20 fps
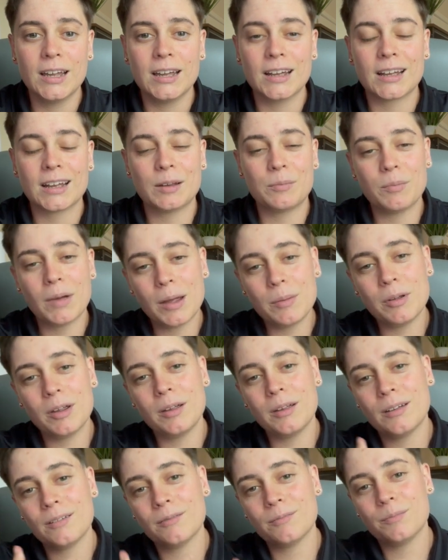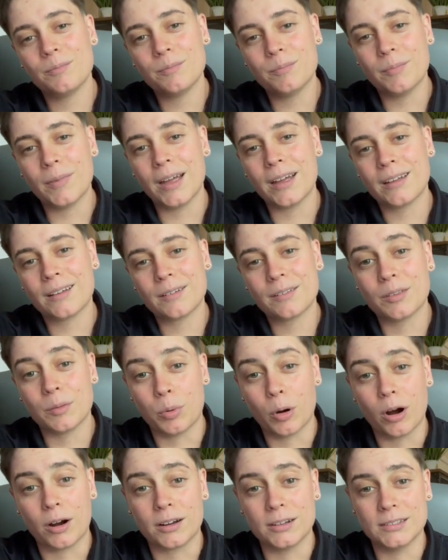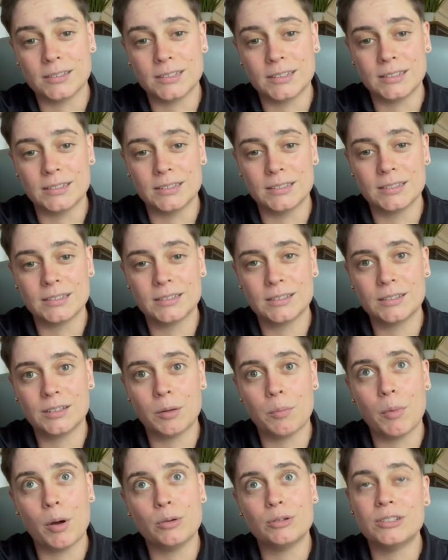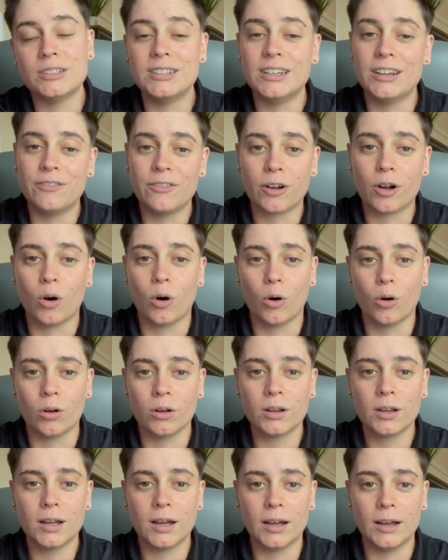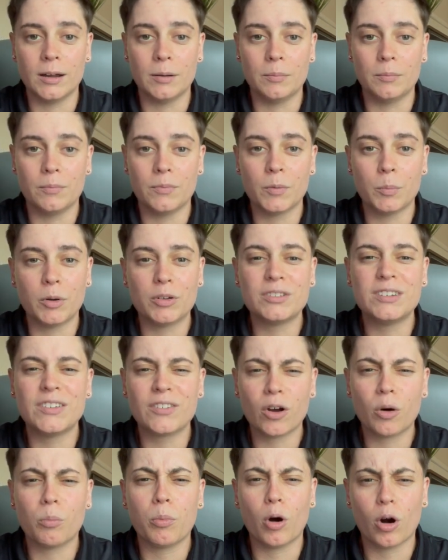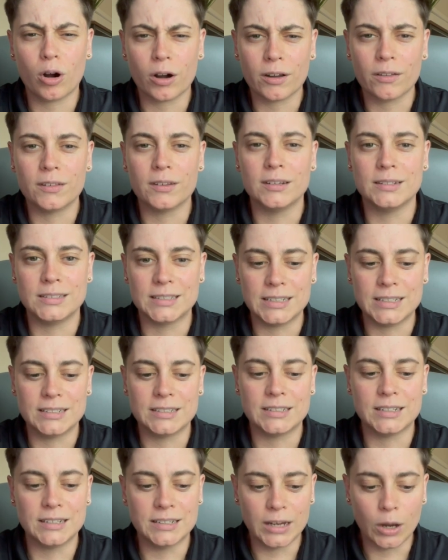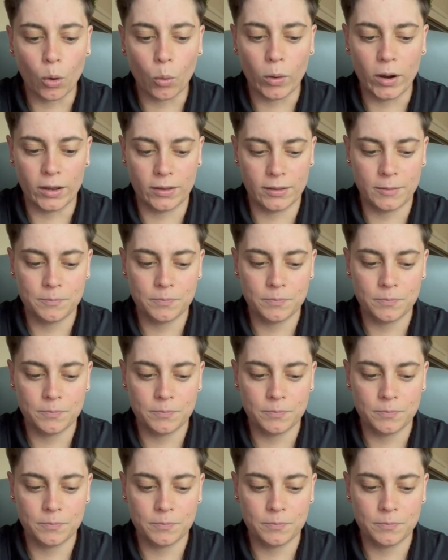can maybe make the Parkinson's the most difficult part of the disease to deal with.